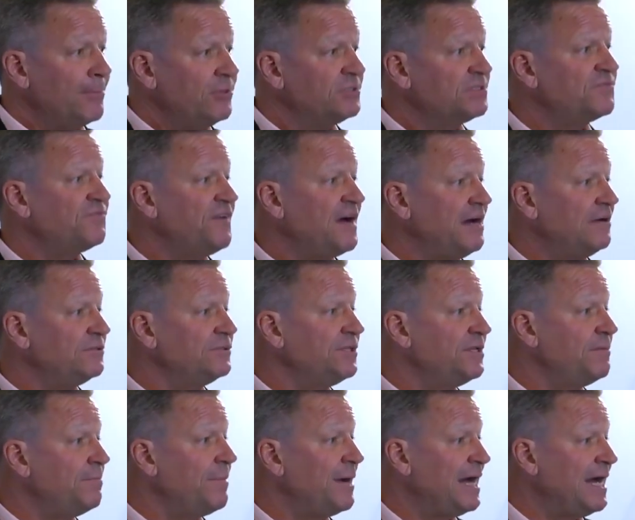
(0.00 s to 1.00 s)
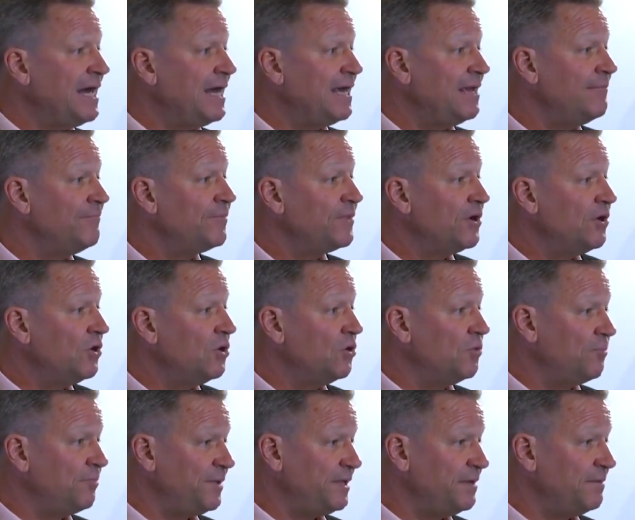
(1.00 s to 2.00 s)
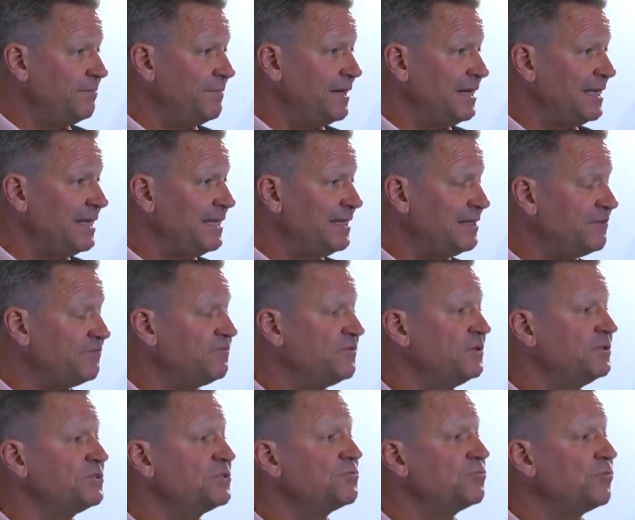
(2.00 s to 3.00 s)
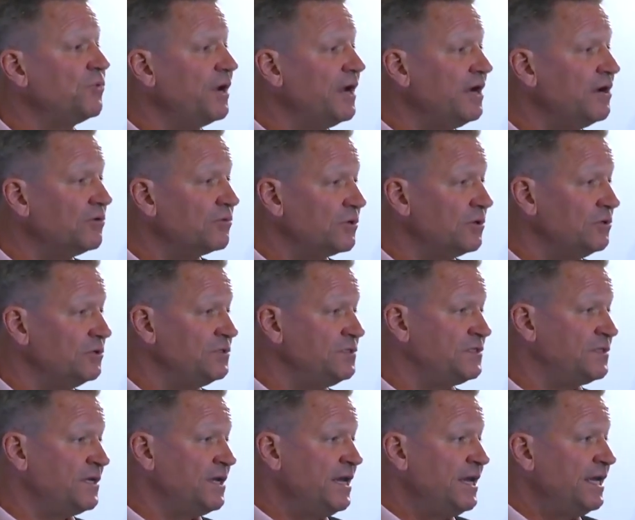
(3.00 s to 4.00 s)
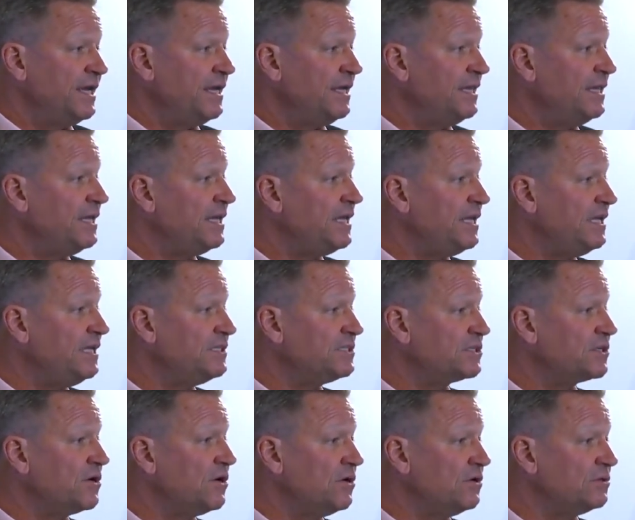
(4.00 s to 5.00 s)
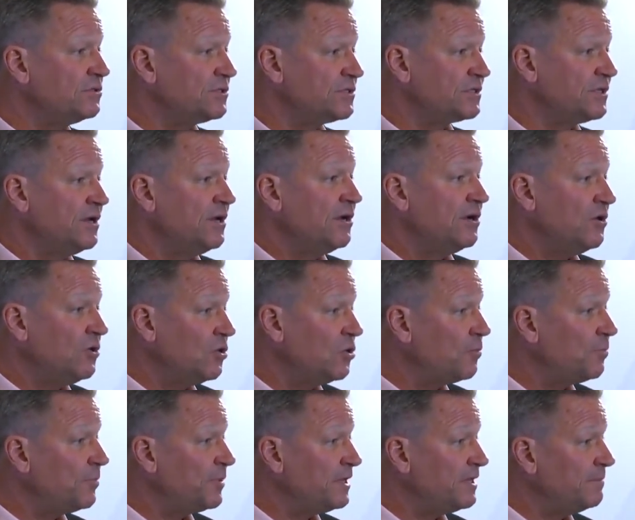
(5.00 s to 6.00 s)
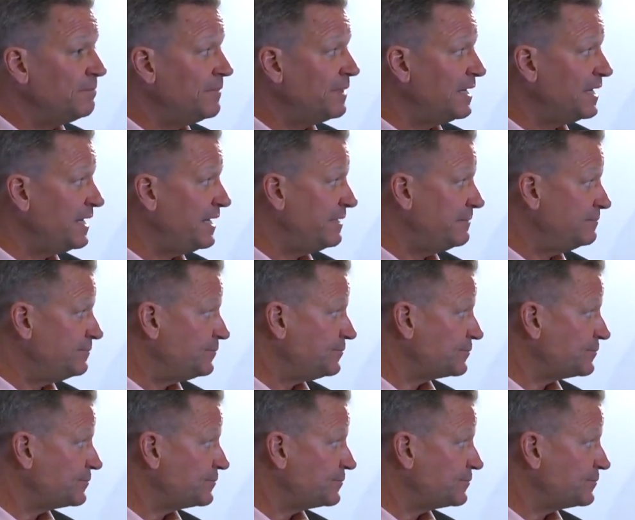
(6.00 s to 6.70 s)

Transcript: was founded by opium money. The first railroads in the East Coast, opium money.